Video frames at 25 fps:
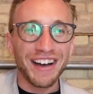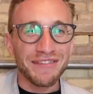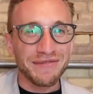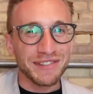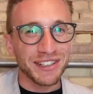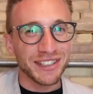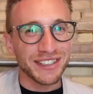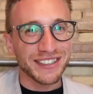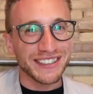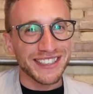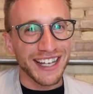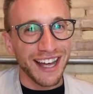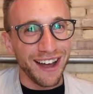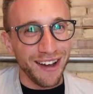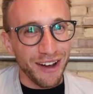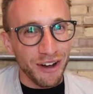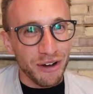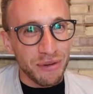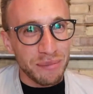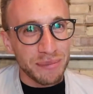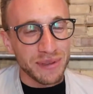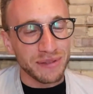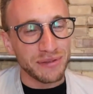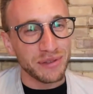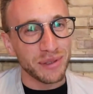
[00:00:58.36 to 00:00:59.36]
I'm here to
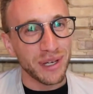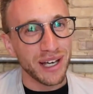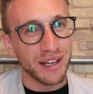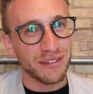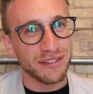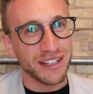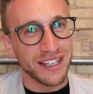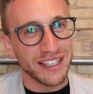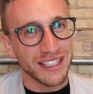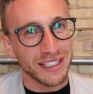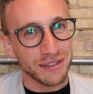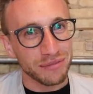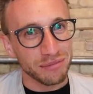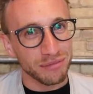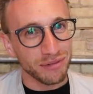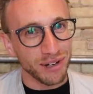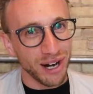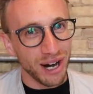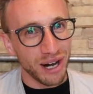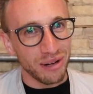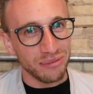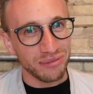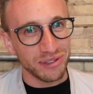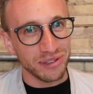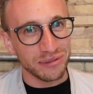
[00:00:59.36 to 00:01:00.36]
help if you have any
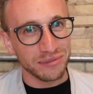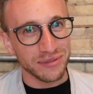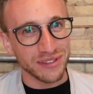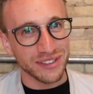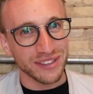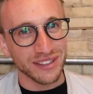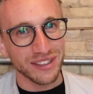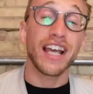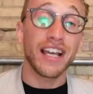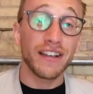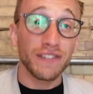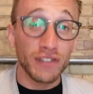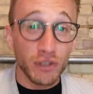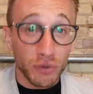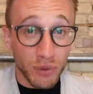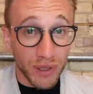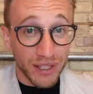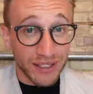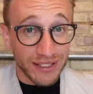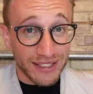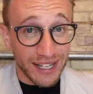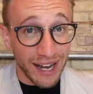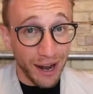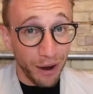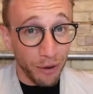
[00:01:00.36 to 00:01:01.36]
problems. If you
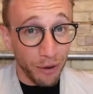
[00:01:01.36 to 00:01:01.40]
want to